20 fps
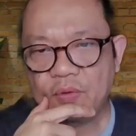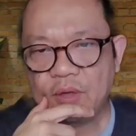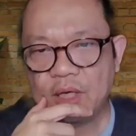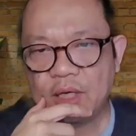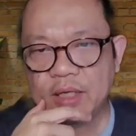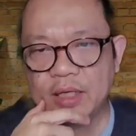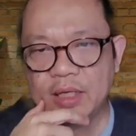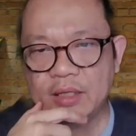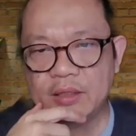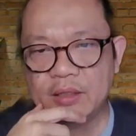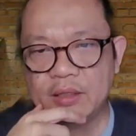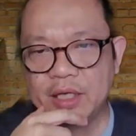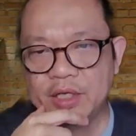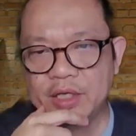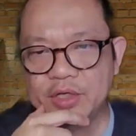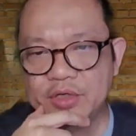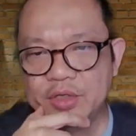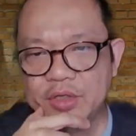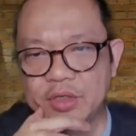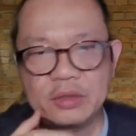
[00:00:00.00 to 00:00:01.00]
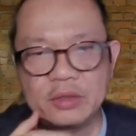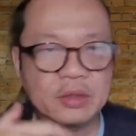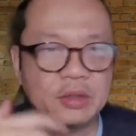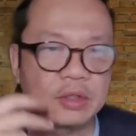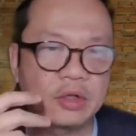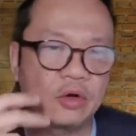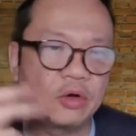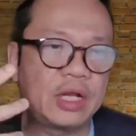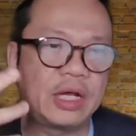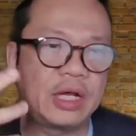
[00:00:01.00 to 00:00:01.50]
international
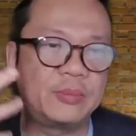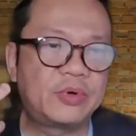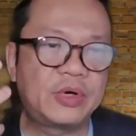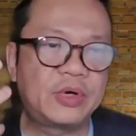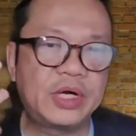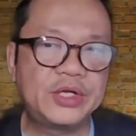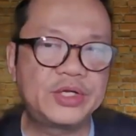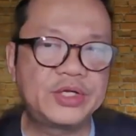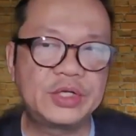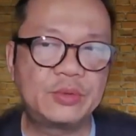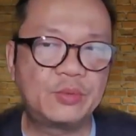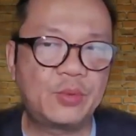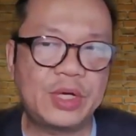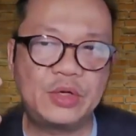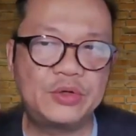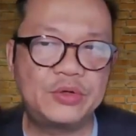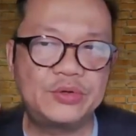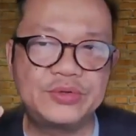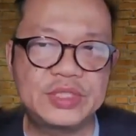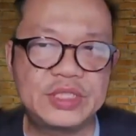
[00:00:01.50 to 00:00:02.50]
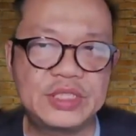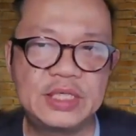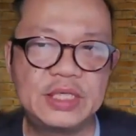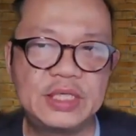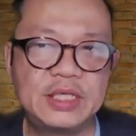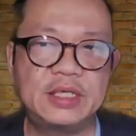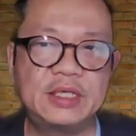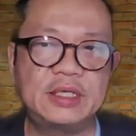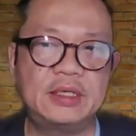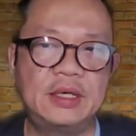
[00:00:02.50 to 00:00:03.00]
collaboration? What do you
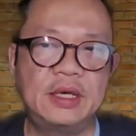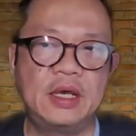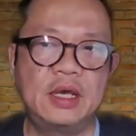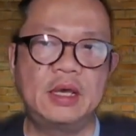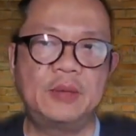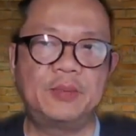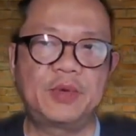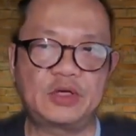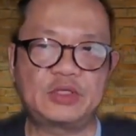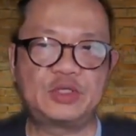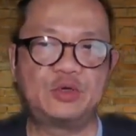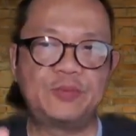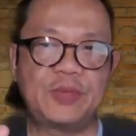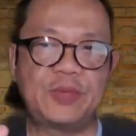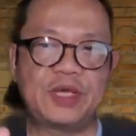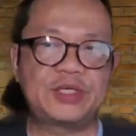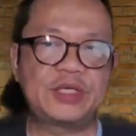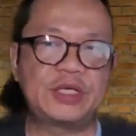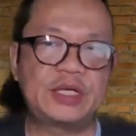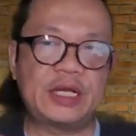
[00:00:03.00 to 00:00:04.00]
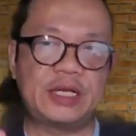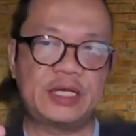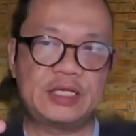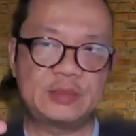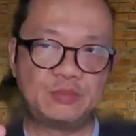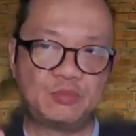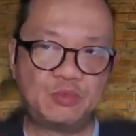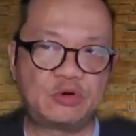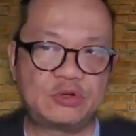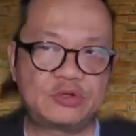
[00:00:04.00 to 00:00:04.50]
see? Because you mentioned that these
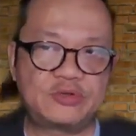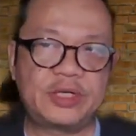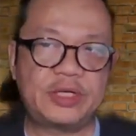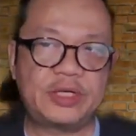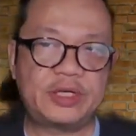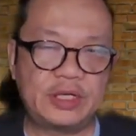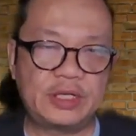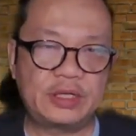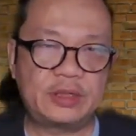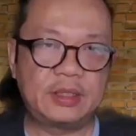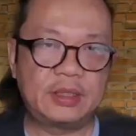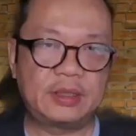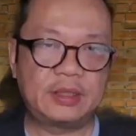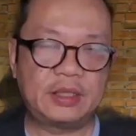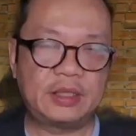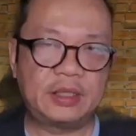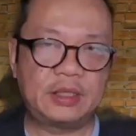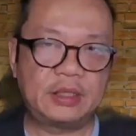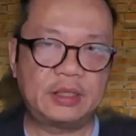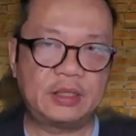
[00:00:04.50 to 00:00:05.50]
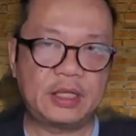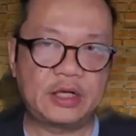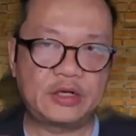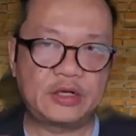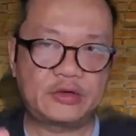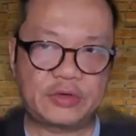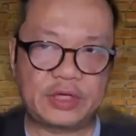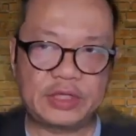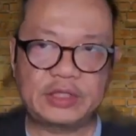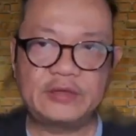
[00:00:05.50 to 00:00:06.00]
MOOCs, right? The
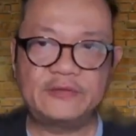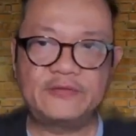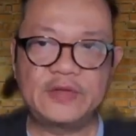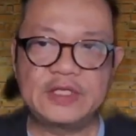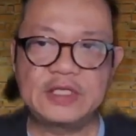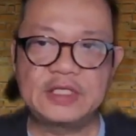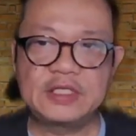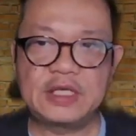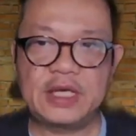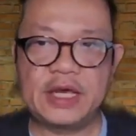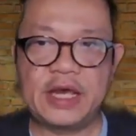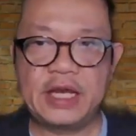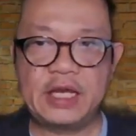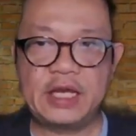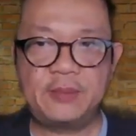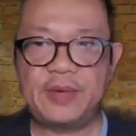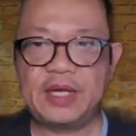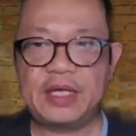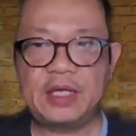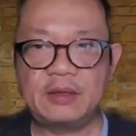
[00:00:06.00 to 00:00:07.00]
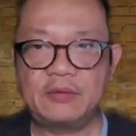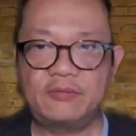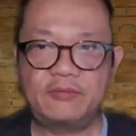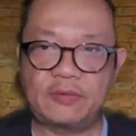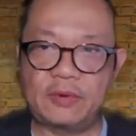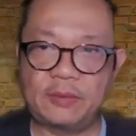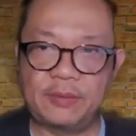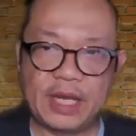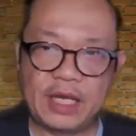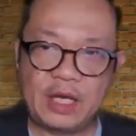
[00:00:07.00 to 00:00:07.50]
attractiveness is that anybody
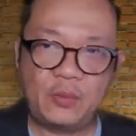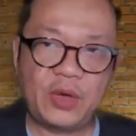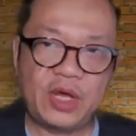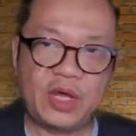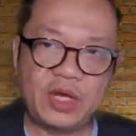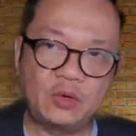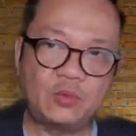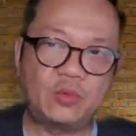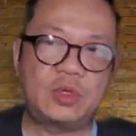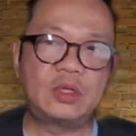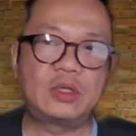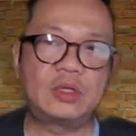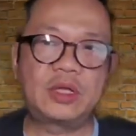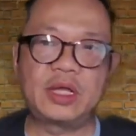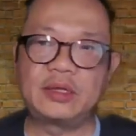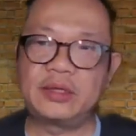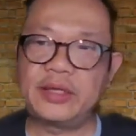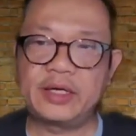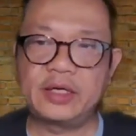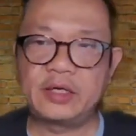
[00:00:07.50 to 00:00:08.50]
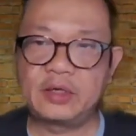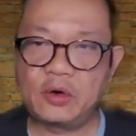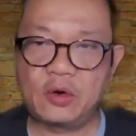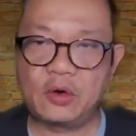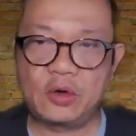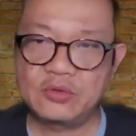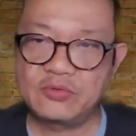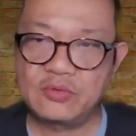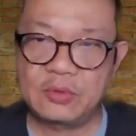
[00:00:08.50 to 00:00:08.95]
from anywhere in the world can take a course from